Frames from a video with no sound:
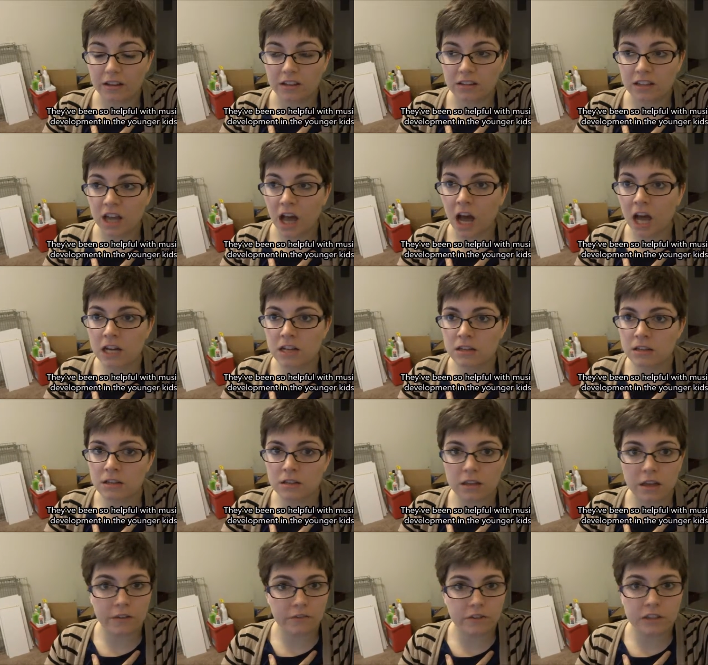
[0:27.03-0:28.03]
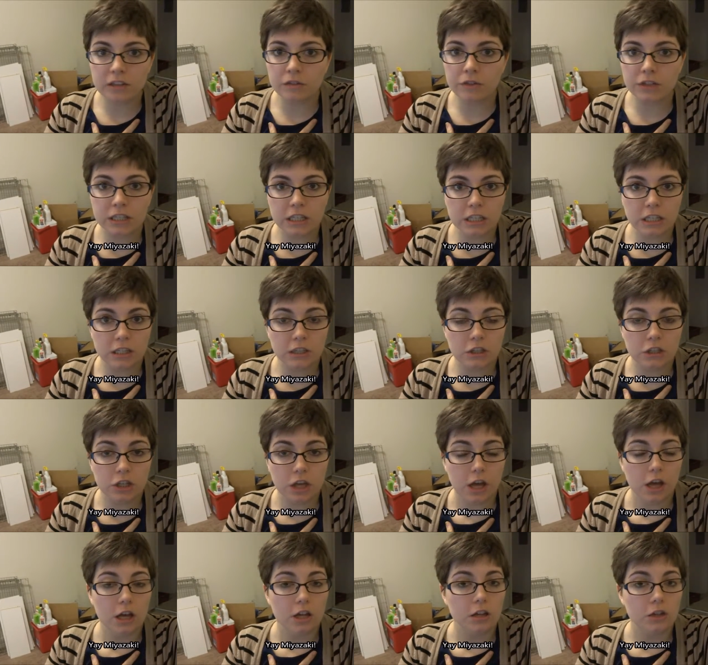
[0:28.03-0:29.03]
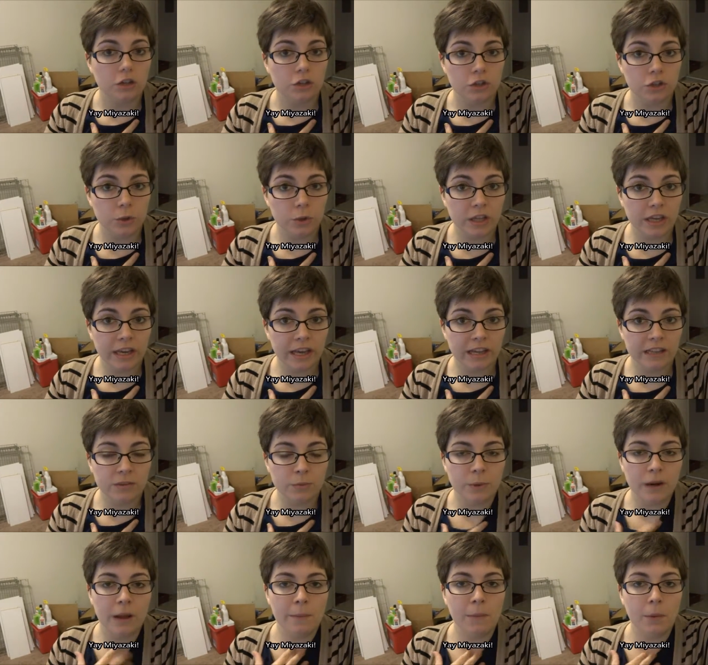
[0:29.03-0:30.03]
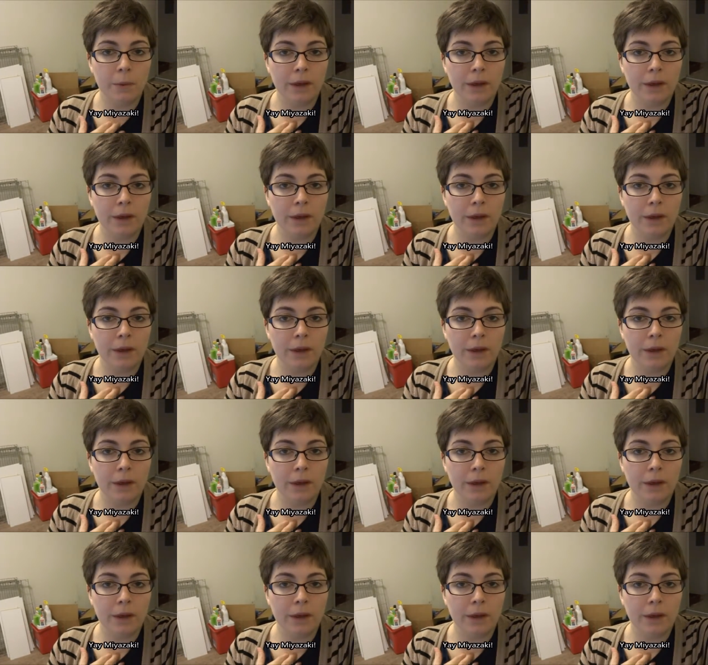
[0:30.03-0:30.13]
tons of DVDs to show the kids when I'm